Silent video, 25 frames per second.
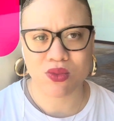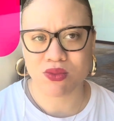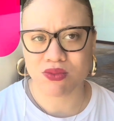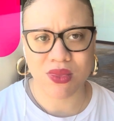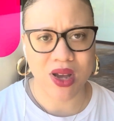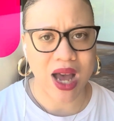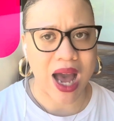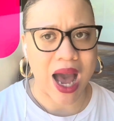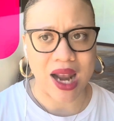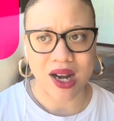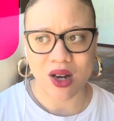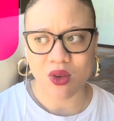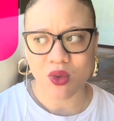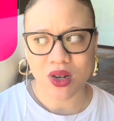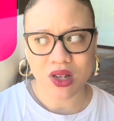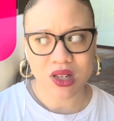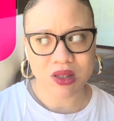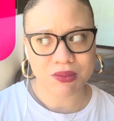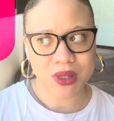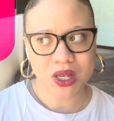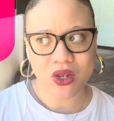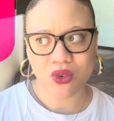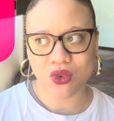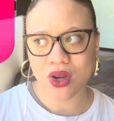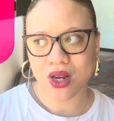I don't want to
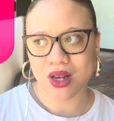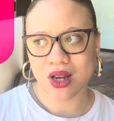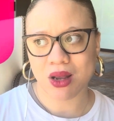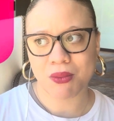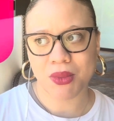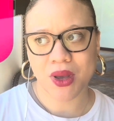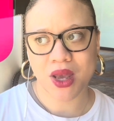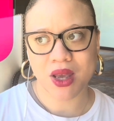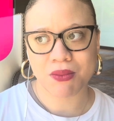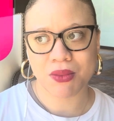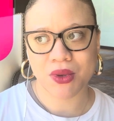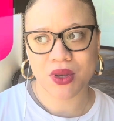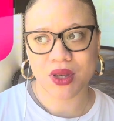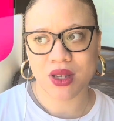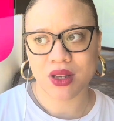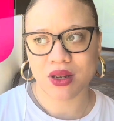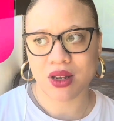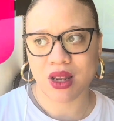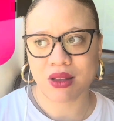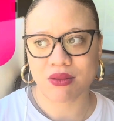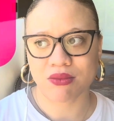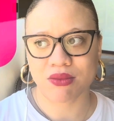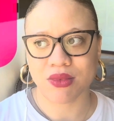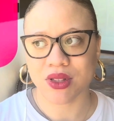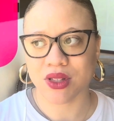be around that baby, and
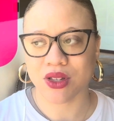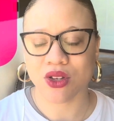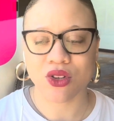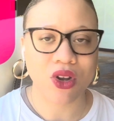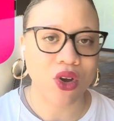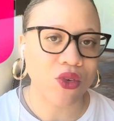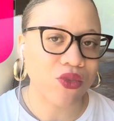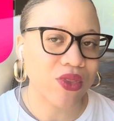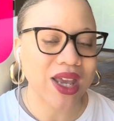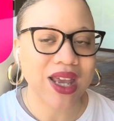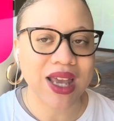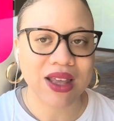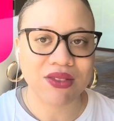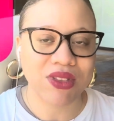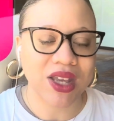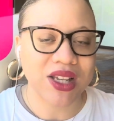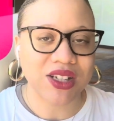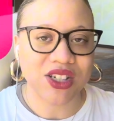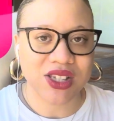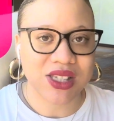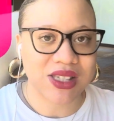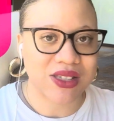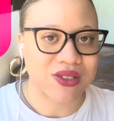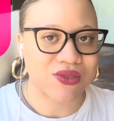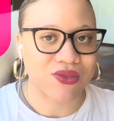you know, they
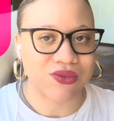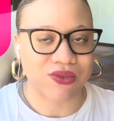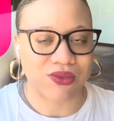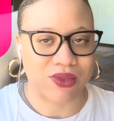just,